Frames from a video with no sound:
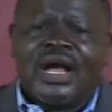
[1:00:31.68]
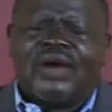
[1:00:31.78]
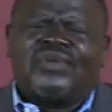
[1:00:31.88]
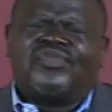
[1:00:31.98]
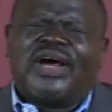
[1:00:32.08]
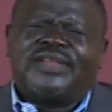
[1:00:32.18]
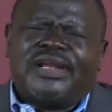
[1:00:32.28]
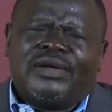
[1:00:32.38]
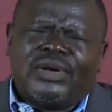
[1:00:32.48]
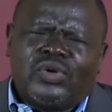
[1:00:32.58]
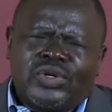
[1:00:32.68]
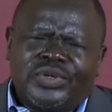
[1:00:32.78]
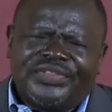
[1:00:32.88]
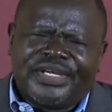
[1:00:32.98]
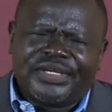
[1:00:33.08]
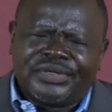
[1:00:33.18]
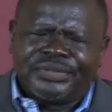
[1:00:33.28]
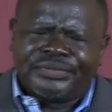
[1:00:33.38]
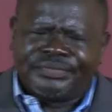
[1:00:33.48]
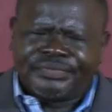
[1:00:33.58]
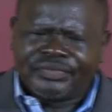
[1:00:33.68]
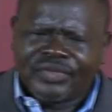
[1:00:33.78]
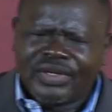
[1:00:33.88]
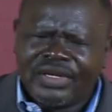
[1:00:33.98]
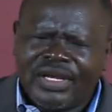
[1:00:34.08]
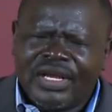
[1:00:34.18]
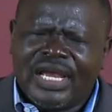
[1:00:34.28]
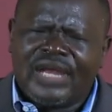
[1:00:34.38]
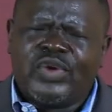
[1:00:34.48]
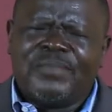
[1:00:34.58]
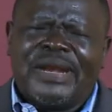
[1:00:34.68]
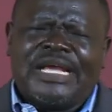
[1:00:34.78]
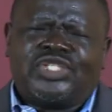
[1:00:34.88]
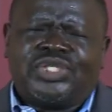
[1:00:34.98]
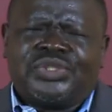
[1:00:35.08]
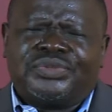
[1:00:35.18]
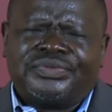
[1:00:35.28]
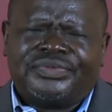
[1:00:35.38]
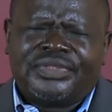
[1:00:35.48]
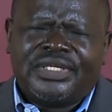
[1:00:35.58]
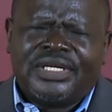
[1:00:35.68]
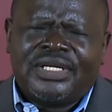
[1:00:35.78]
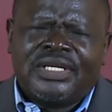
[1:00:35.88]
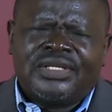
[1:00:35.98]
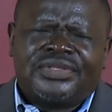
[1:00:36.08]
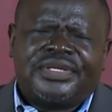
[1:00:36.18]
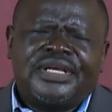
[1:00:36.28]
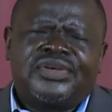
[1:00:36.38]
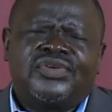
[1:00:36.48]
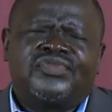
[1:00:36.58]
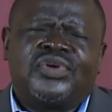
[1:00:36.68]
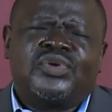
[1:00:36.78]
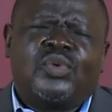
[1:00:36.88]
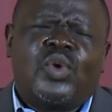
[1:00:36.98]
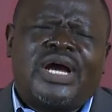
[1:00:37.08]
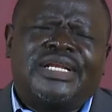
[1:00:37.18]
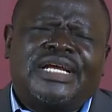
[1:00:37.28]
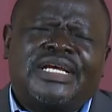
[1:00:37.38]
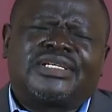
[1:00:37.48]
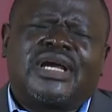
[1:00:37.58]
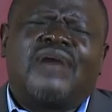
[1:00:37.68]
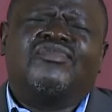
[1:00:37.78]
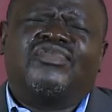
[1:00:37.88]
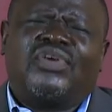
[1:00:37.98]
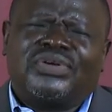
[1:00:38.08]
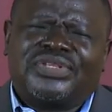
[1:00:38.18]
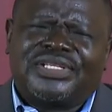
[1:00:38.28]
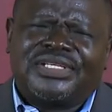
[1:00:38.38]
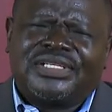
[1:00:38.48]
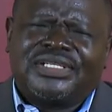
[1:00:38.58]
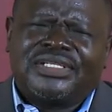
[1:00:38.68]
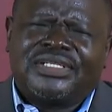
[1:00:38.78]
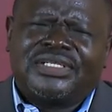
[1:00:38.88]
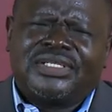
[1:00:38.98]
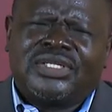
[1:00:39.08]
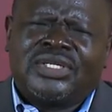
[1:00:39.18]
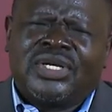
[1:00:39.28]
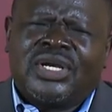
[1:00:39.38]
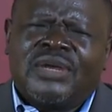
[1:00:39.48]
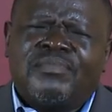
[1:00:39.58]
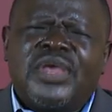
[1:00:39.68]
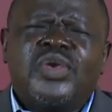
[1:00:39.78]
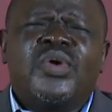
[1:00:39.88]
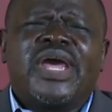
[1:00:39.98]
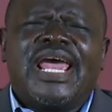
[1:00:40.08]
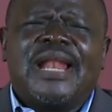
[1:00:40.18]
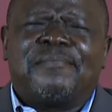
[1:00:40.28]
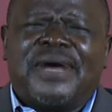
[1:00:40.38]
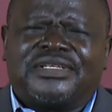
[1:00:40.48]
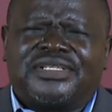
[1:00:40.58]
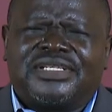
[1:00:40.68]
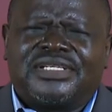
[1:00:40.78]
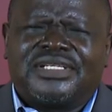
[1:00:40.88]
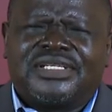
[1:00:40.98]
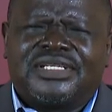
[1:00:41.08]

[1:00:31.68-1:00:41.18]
Our Father and our God, we thank you. And we bless you. Thank you for your word that has come forth. May you help us